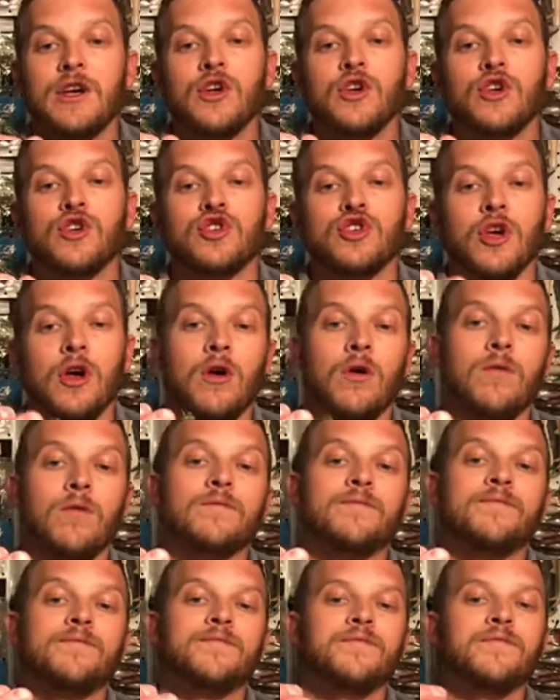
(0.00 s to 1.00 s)
So
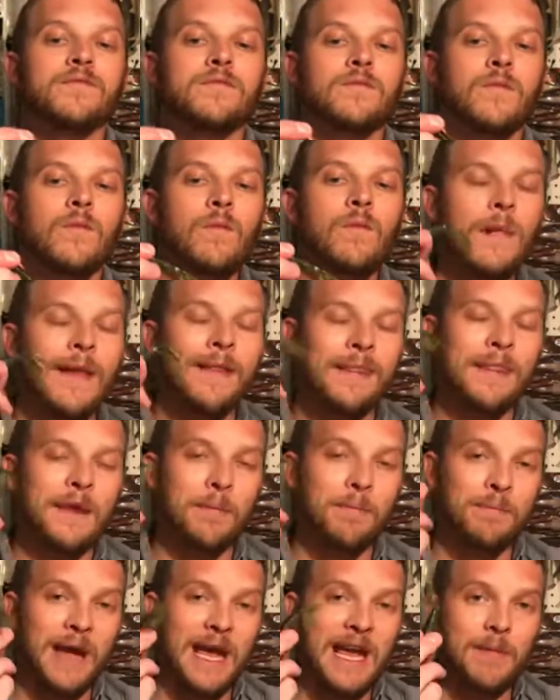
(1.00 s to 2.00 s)
the
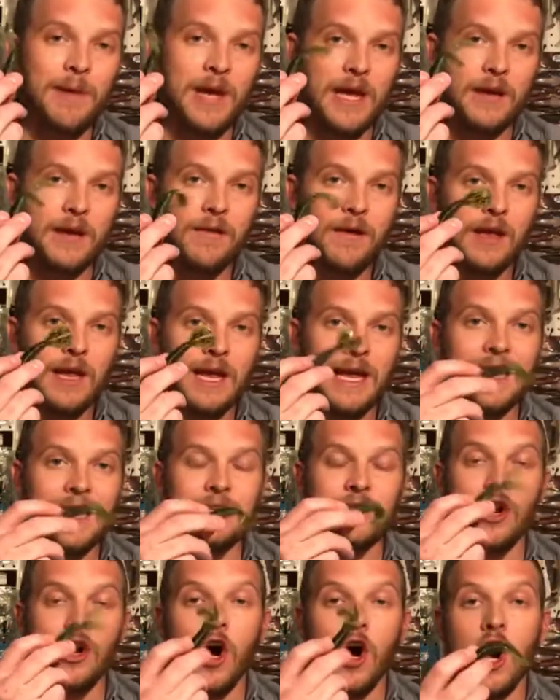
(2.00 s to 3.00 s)
baby is
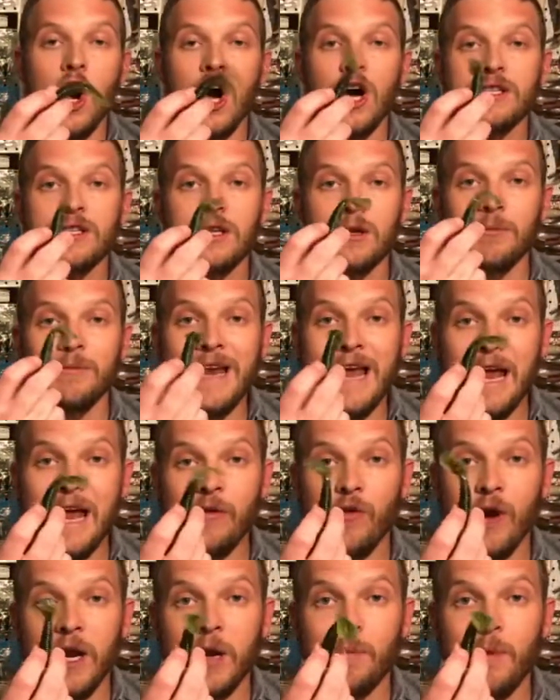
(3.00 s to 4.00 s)
an awesome Ned
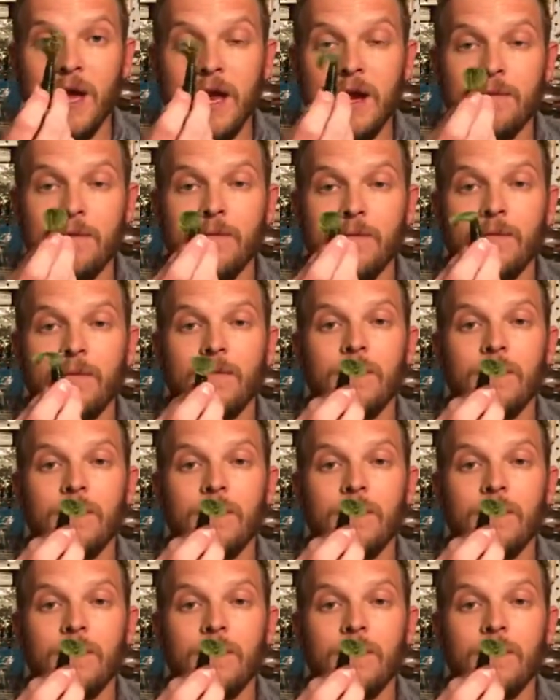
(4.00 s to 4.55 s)
Rig bait,